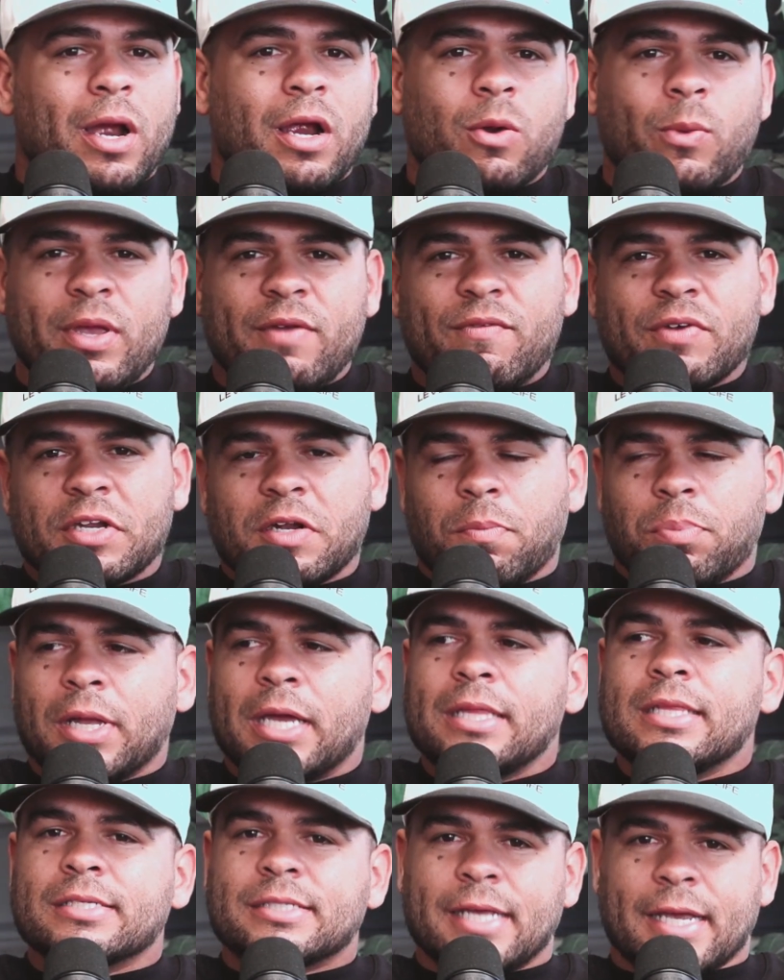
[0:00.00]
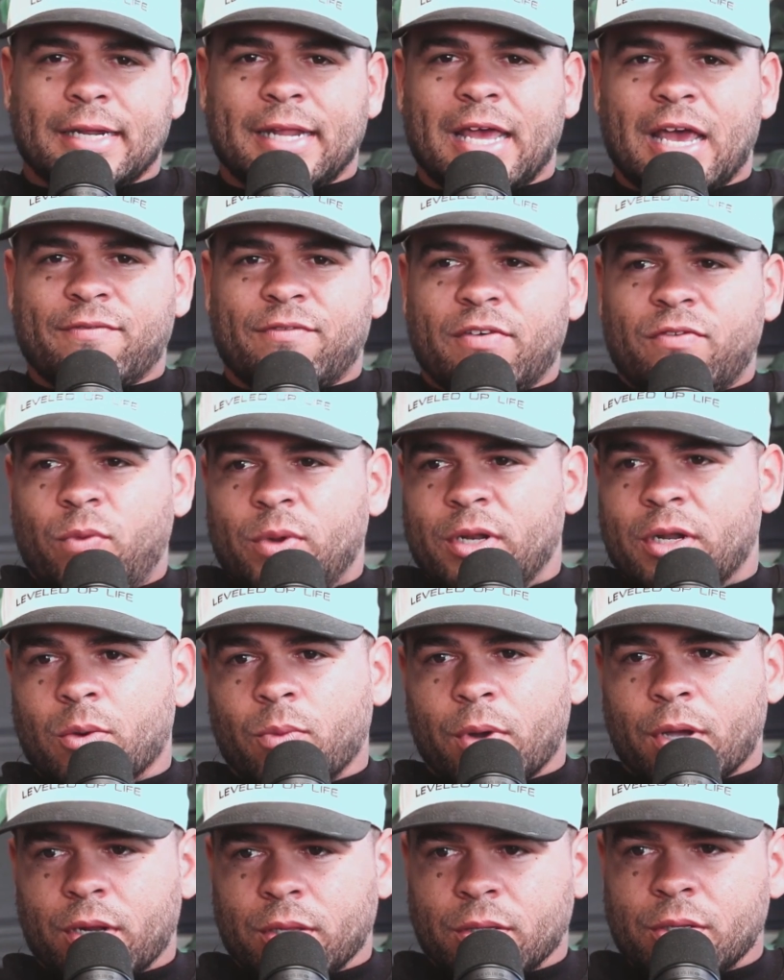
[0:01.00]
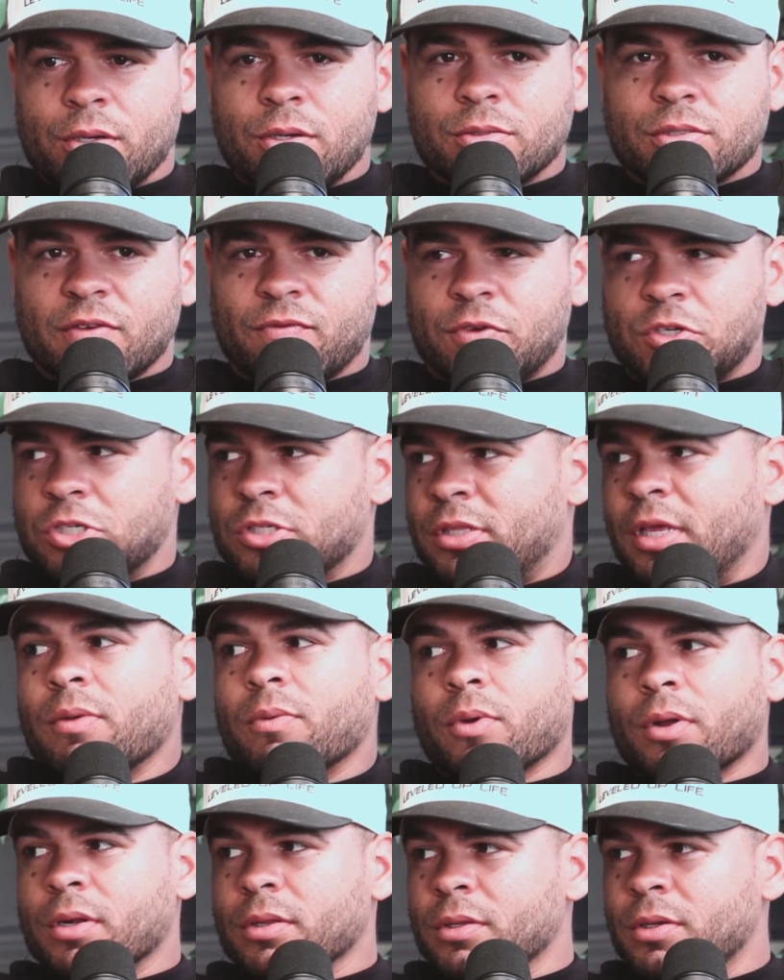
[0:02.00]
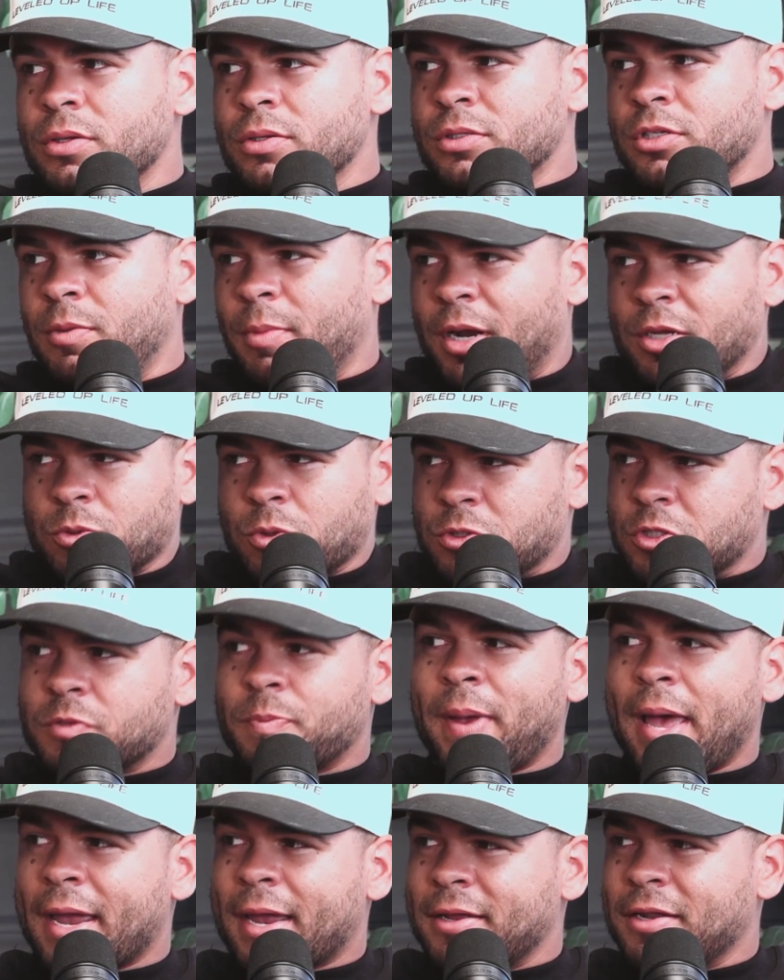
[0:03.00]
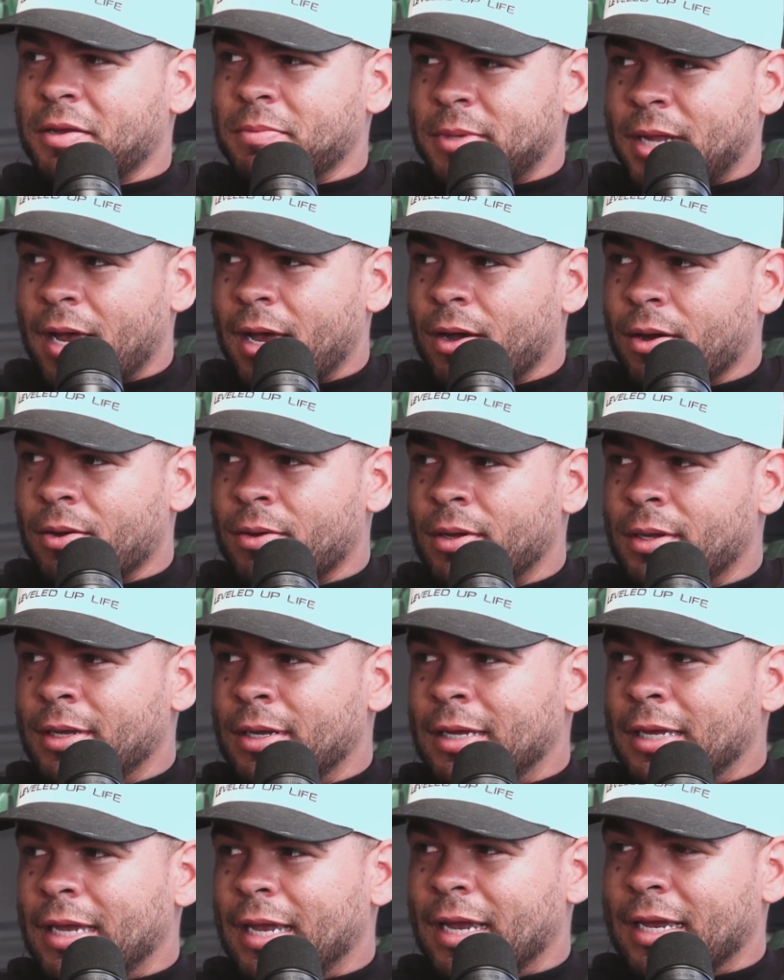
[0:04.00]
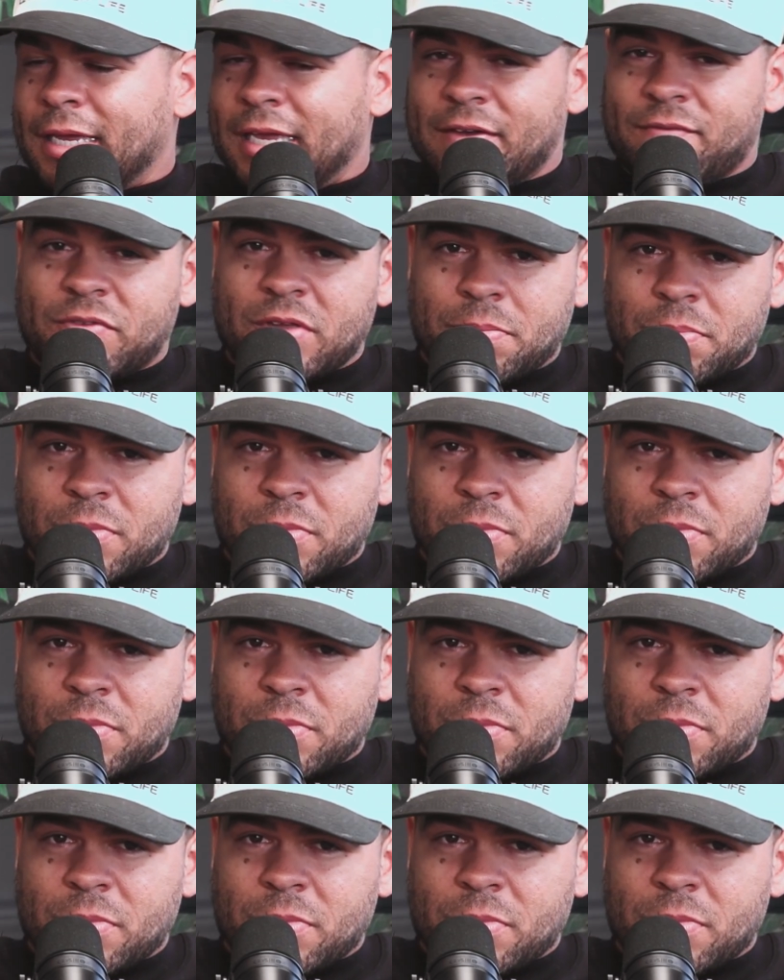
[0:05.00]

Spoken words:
we even going to play the second half if we know we're going to lose? If we just think we're going to lose, you might as well just pack it up now and give them the